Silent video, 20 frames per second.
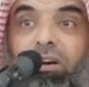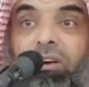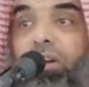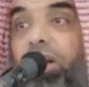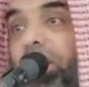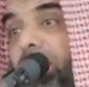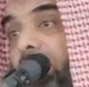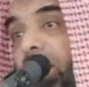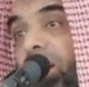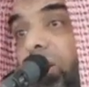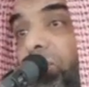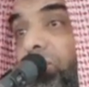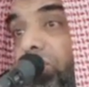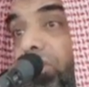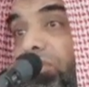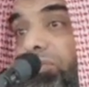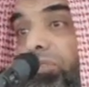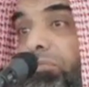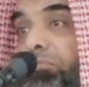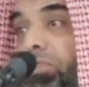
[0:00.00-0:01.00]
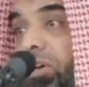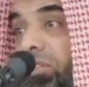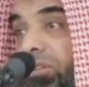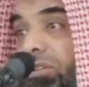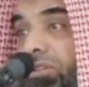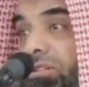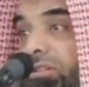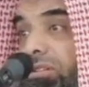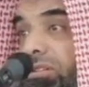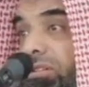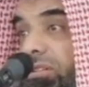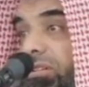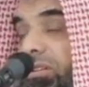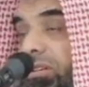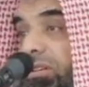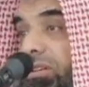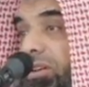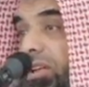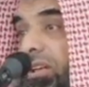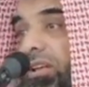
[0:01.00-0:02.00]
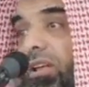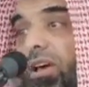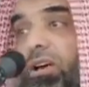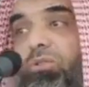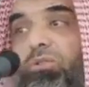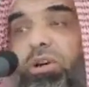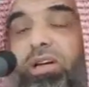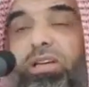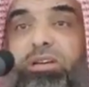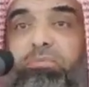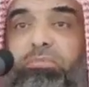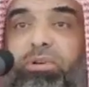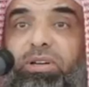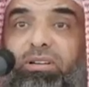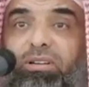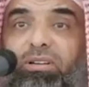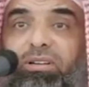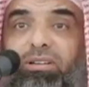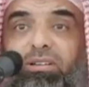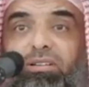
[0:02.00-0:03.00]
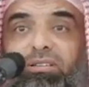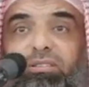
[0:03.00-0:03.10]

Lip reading: on account of the mother. Allahu Akbar.